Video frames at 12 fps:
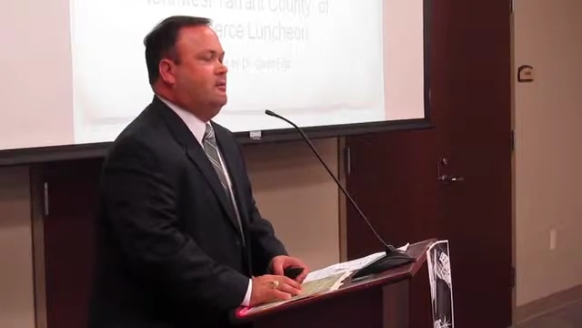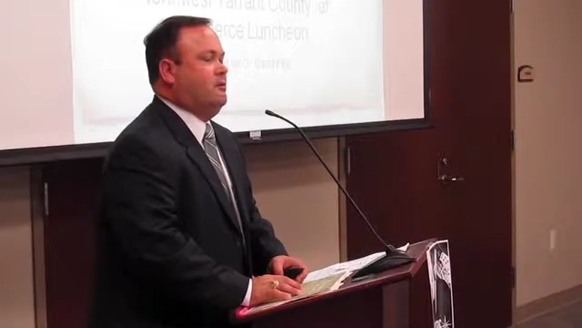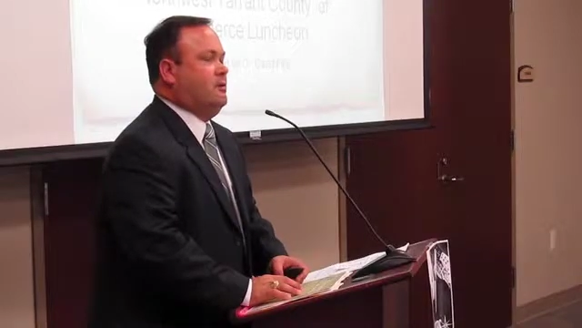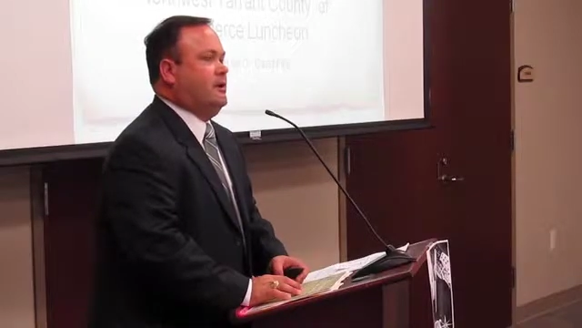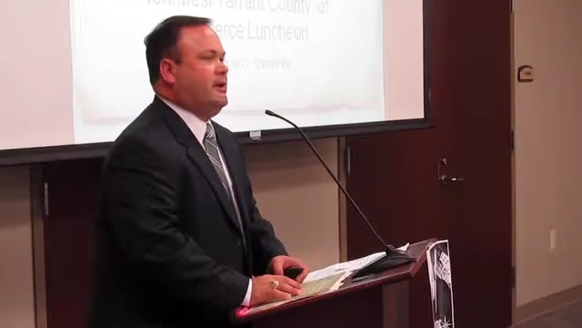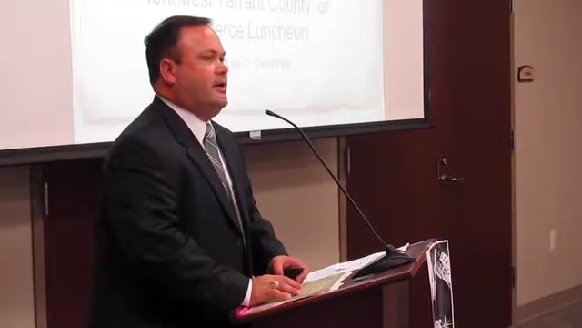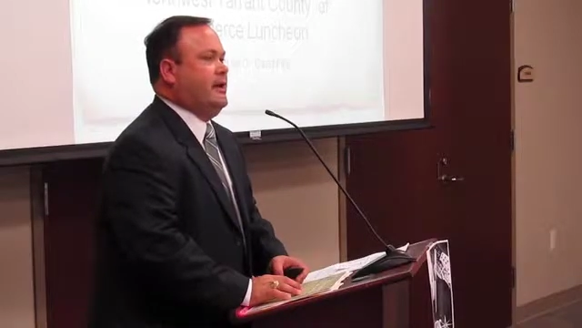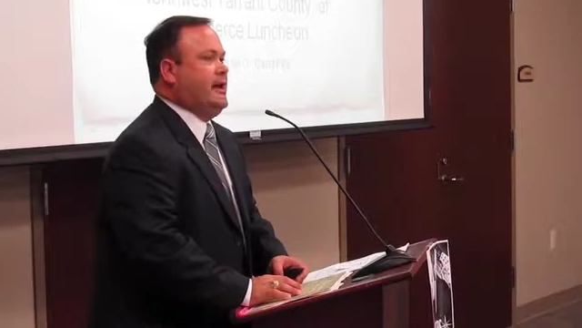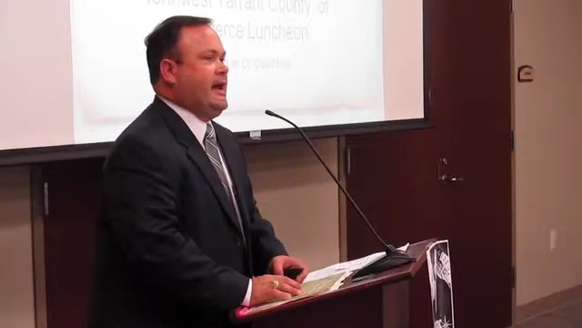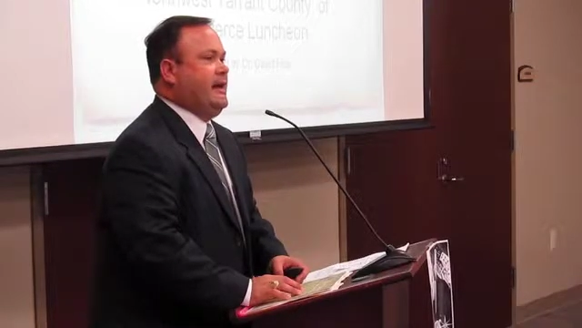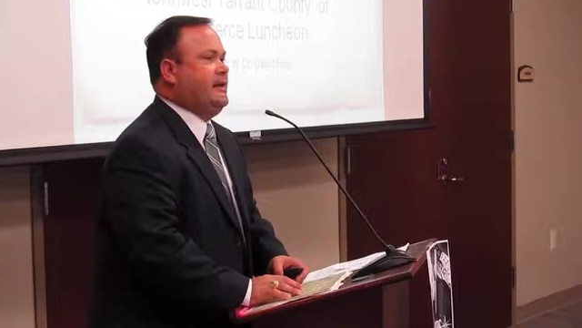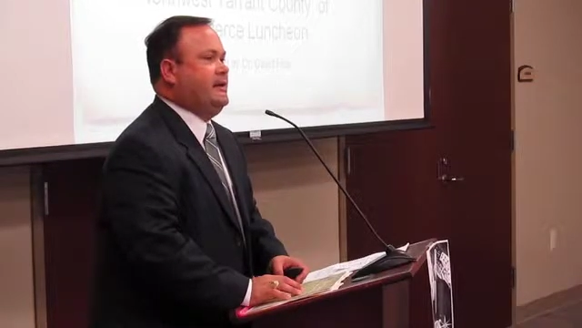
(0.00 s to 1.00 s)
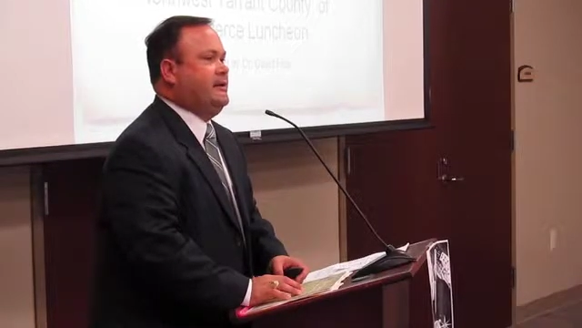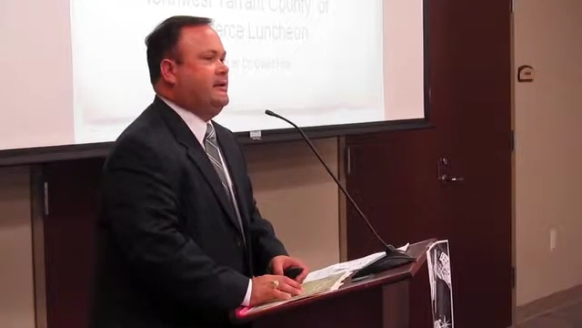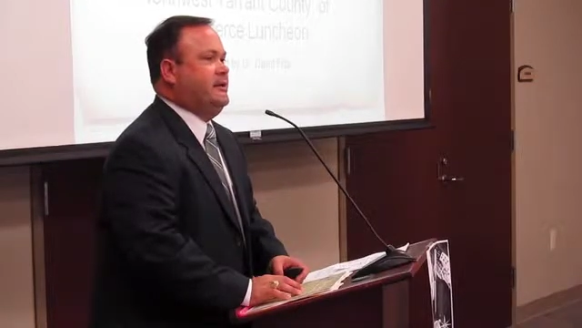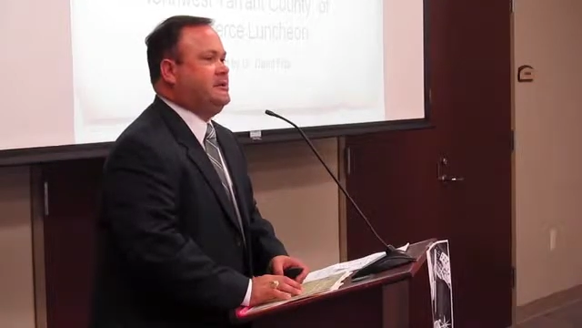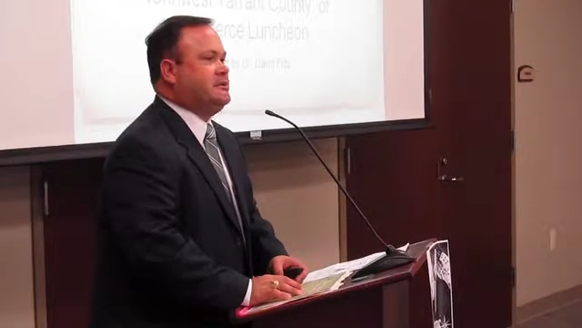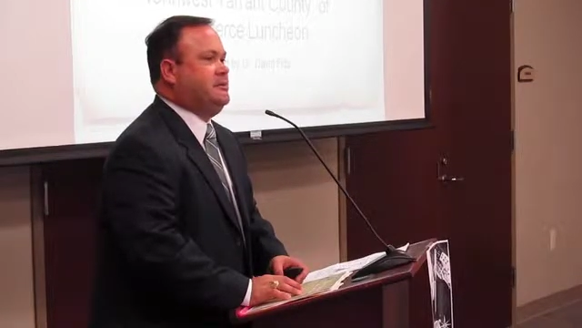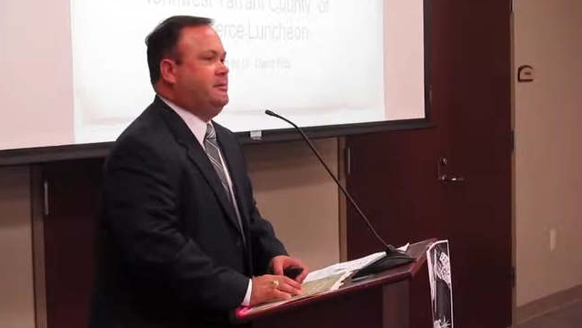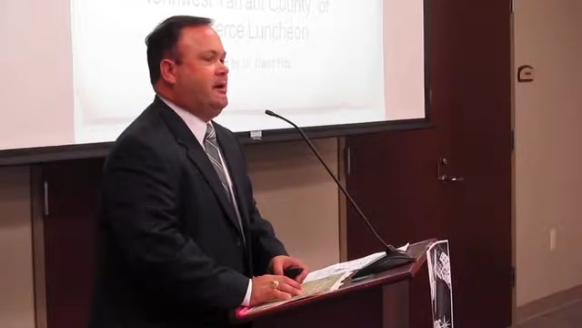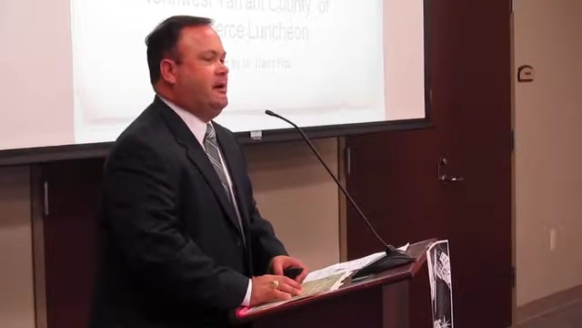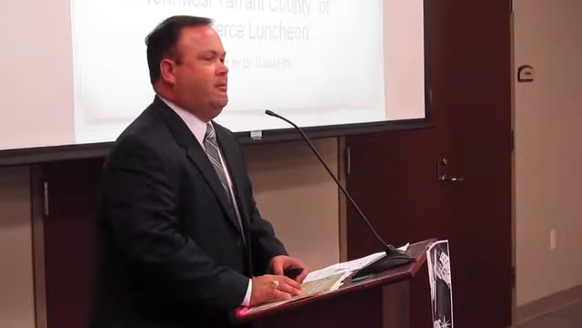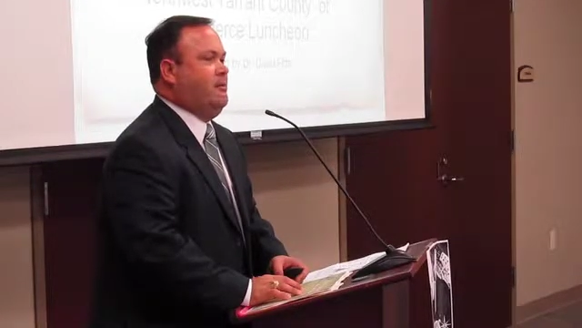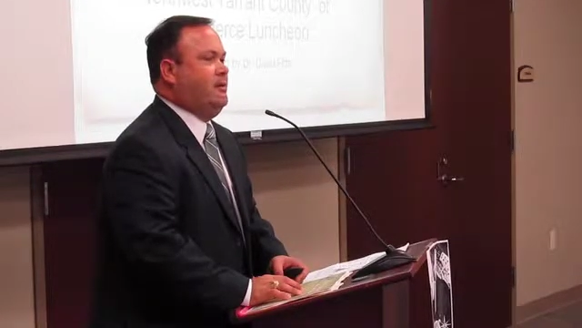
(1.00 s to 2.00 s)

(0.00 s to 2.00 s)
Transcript: We're looking at adding an additional about